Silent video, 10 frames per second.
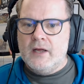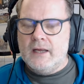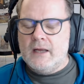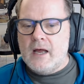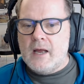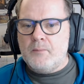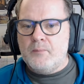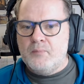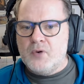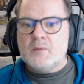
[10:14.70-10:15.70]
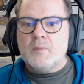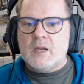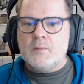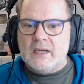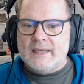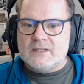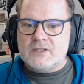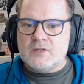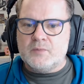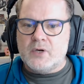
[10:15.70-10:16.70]
uh, bring people
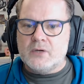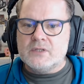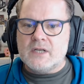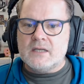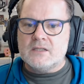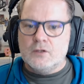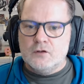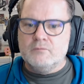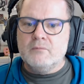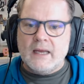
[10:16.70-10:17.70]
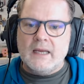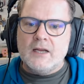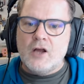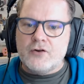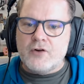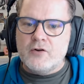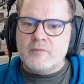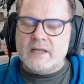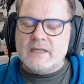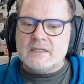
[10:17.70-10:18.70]
into the process of making our own
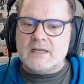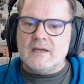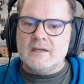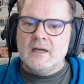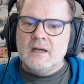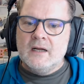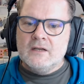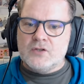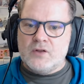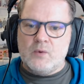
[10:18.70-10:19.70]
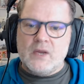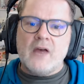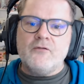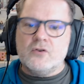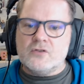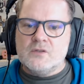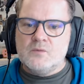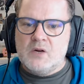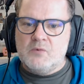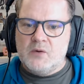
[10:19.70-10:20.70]
media so that we have got
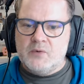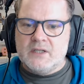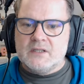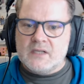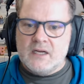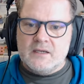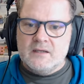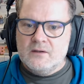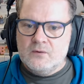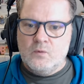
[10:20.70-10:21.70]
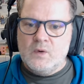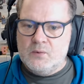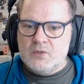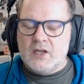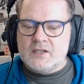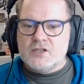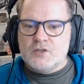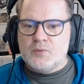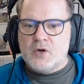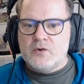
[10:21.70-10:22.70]
somewhere where we can say, we would like to
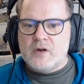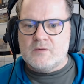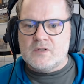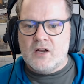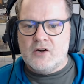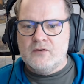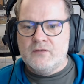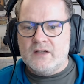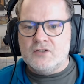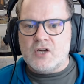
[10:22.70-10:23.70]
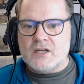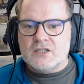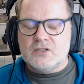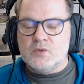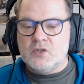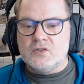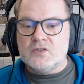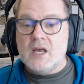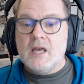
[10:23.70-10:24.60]
do programs that are of interest to us,